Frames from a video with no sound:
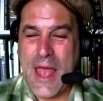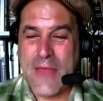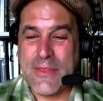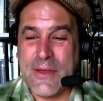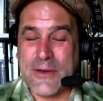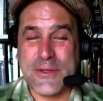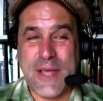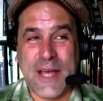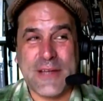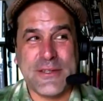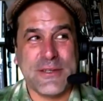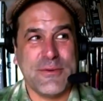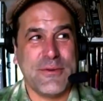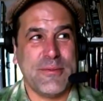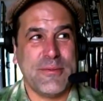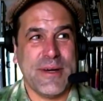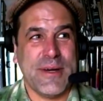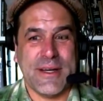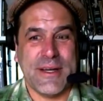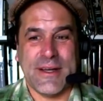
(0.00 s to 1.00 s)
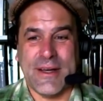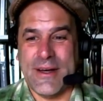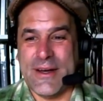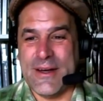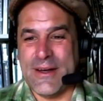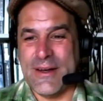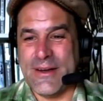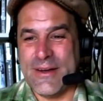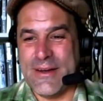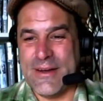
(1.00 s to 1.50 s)
that was actually one of
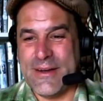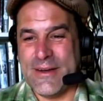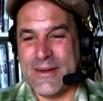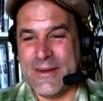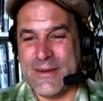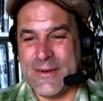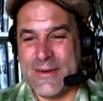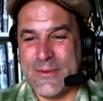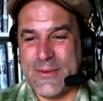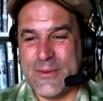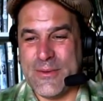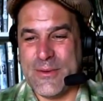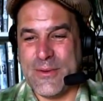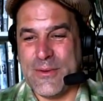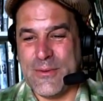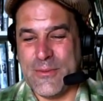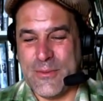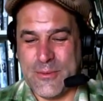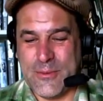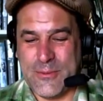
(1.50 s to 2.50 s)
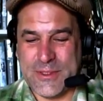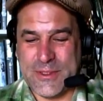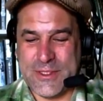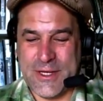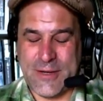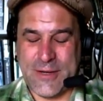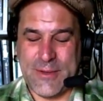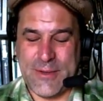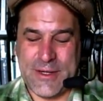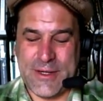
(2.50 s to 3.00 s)
my. We
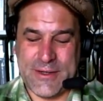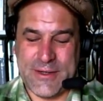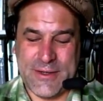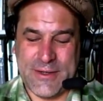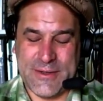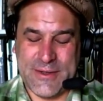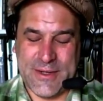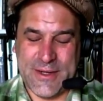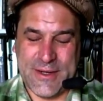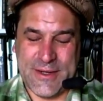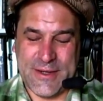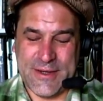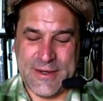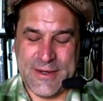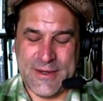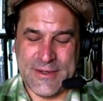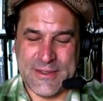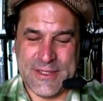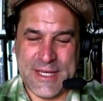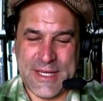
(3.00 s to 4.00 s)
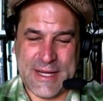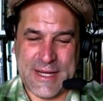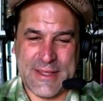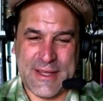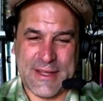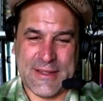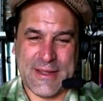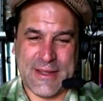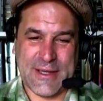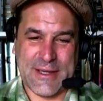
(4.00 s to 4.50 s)
talk about it on Tech
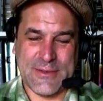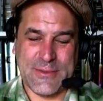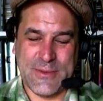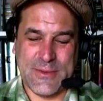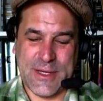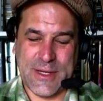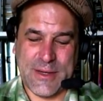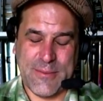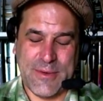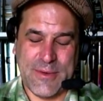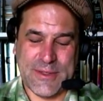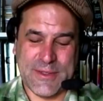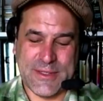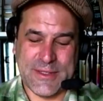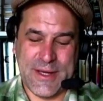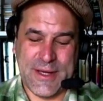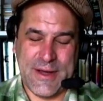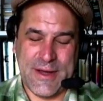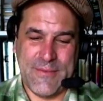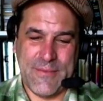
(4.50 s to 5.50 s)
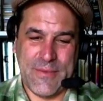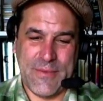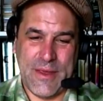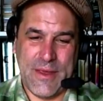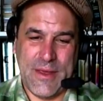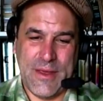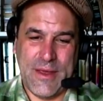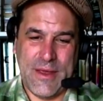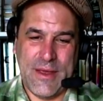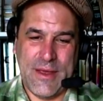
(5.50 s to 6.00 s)
Thing next week, but
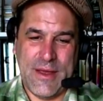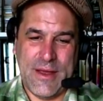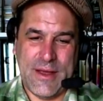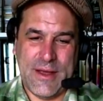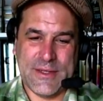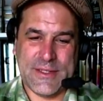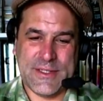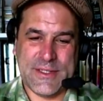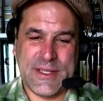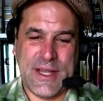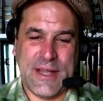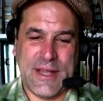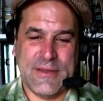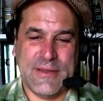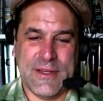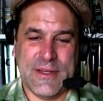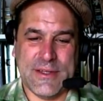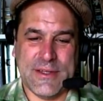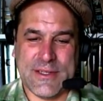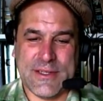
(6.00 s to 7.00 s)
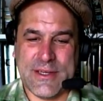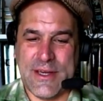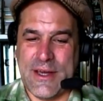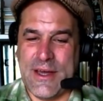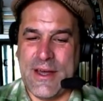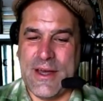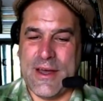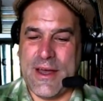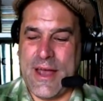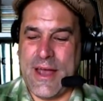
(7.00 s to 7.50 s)
SanDisk
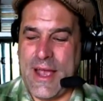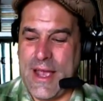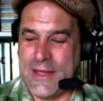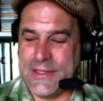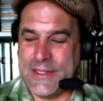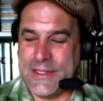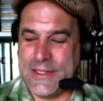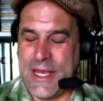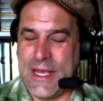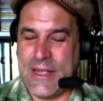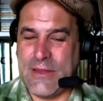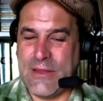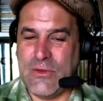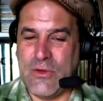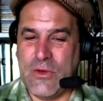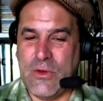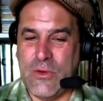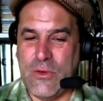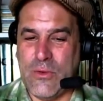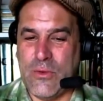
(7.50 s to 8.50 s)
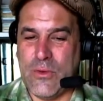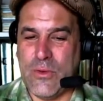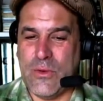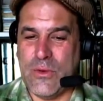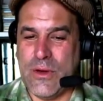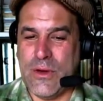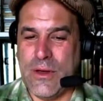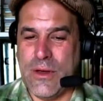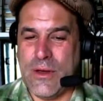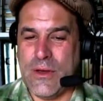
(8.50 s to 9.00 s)
has a
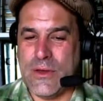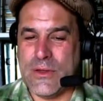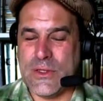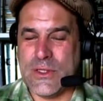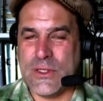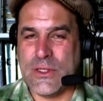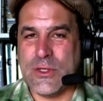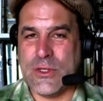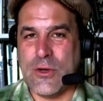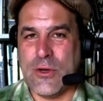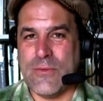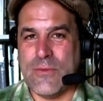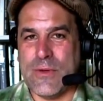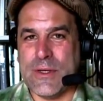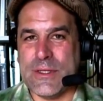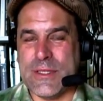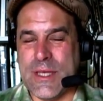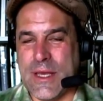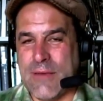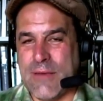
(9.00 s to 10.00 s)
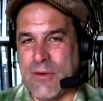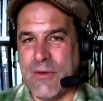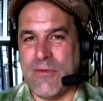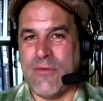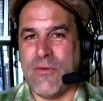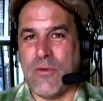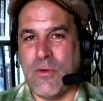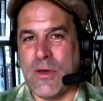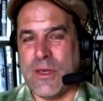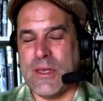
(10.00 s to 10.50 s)
new service. They give you a
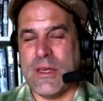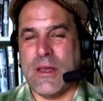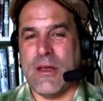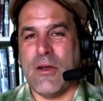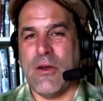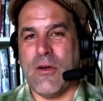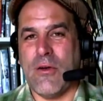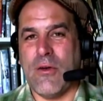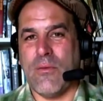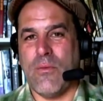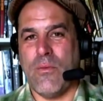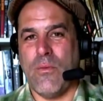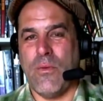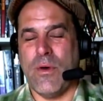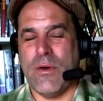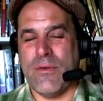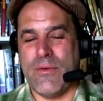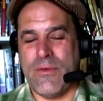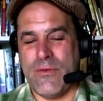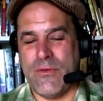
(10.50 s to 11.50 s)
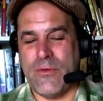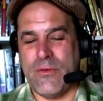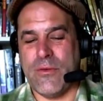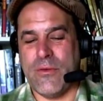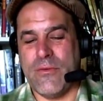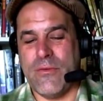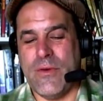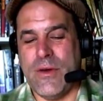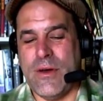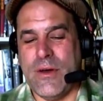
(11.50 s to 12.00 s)
free year with
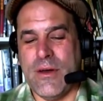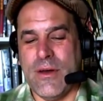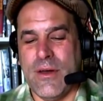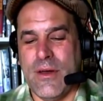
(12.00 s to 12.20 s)
sort of